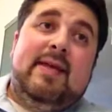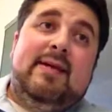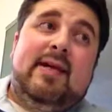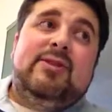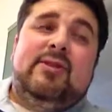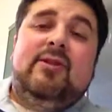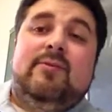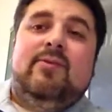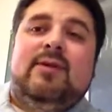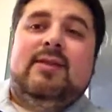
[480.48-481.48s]
it actually could have
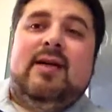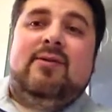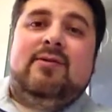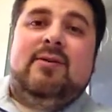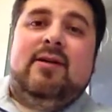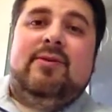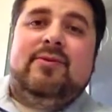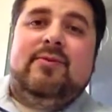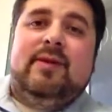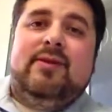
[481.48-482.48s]
been worked out
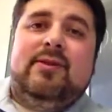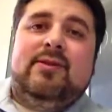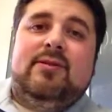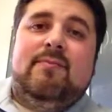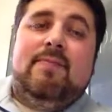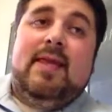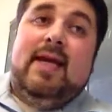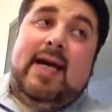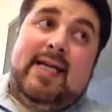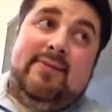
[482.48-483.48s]
through the marriage.
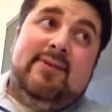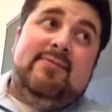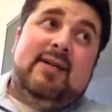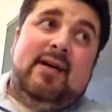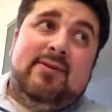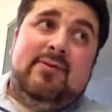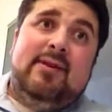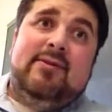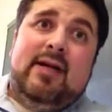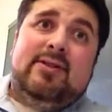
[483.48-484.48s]
And even if not through the
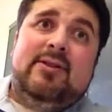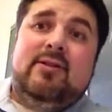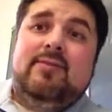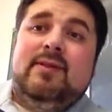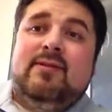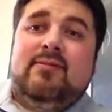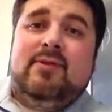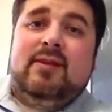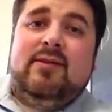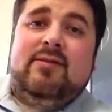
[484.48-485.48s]
interaction, it could have been
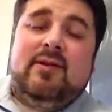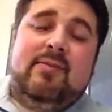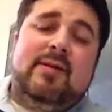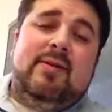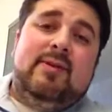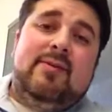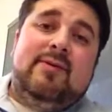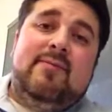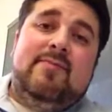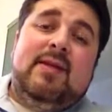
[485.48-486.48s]
worked out through therapy or
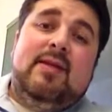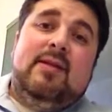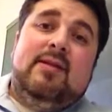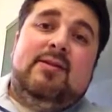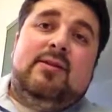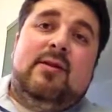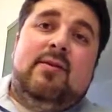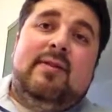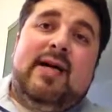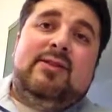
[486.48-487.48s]
whatever. So
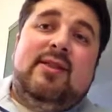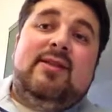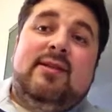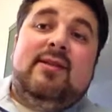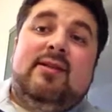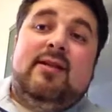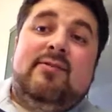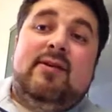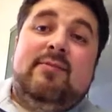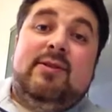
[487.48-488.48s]
I actually think it
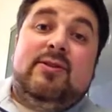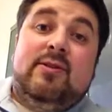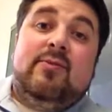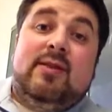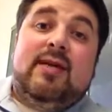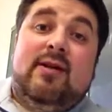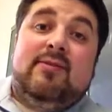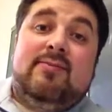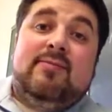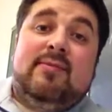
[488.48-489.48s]
very much could have worked
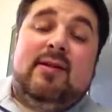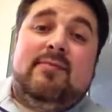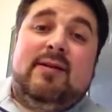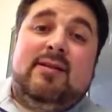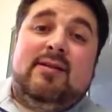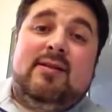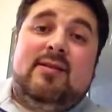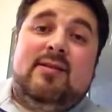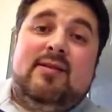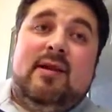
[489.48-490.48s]
out as a
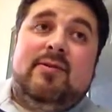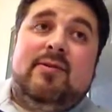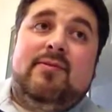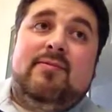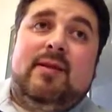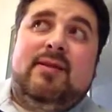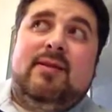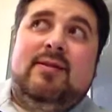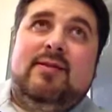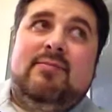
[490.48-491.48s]
couple. Not
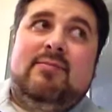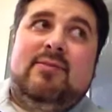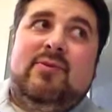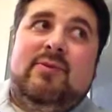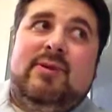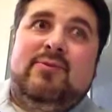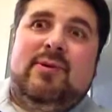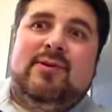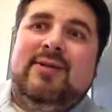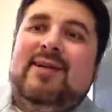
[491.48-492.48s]
that it didn't, don't want to be a
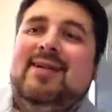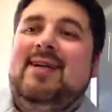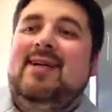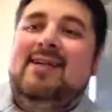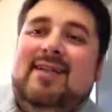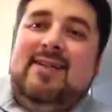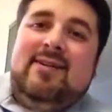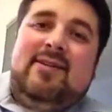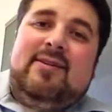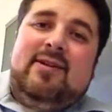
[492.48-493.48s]
spoiler. Anyway,
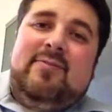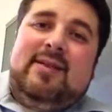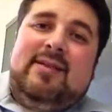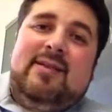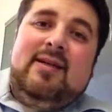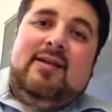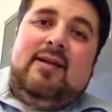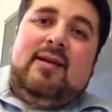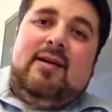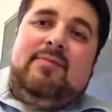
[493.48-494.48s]
Ian on therapy,
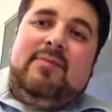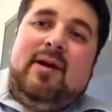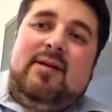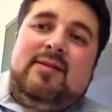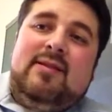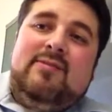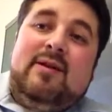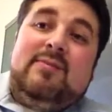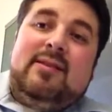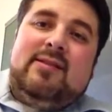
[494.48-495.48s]
be positive
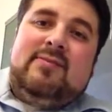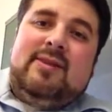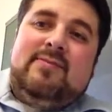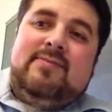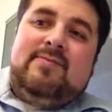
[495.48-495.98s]
obsessively.